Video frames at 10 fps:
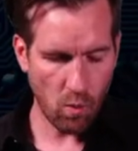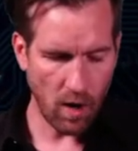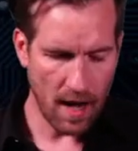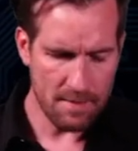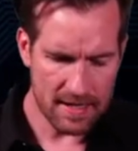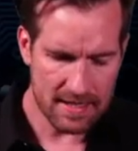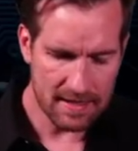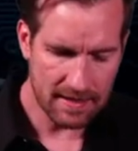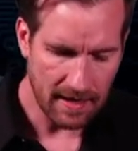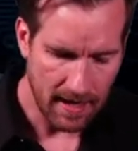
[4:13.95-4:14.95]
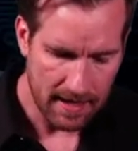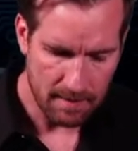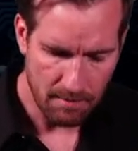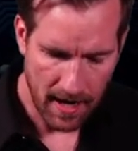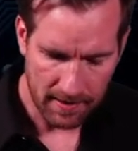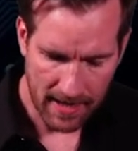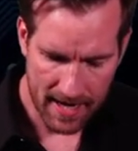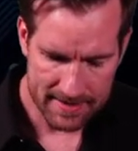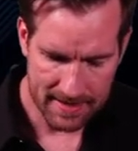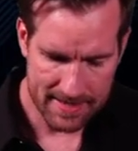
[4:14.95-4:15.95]
I mentioned in my
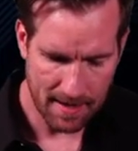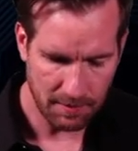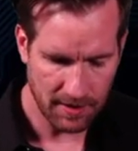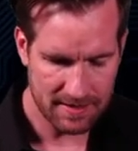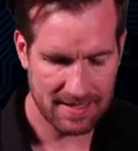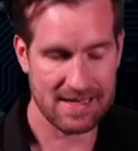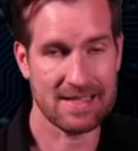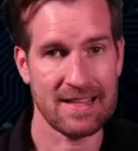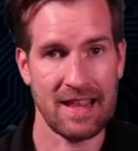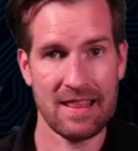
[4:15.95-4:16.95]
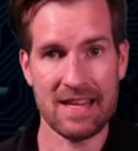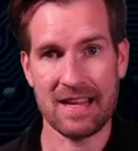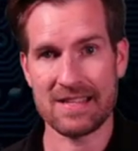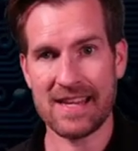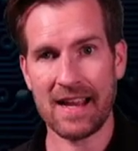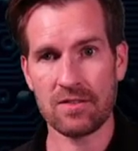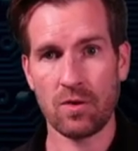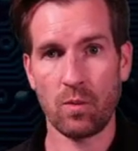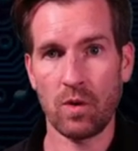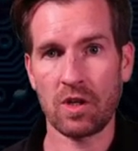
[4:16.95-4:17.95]
last example, this is the execs,
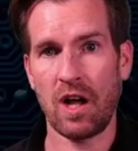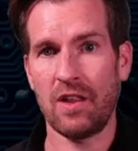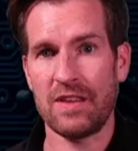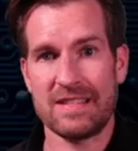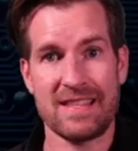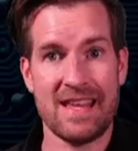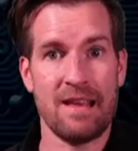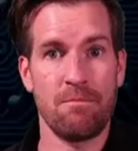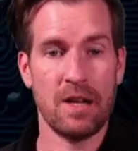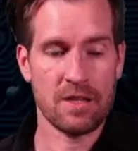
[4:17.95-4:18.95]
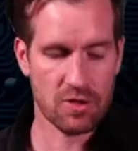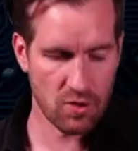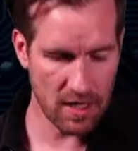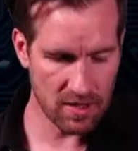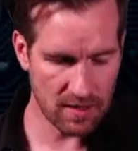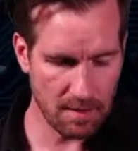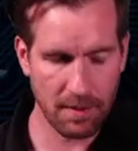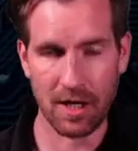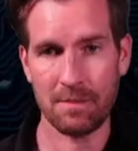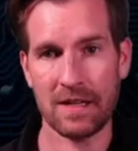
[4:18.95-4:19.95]
or we'll call this the administration
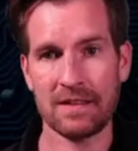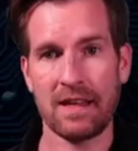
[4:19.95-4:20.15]
department.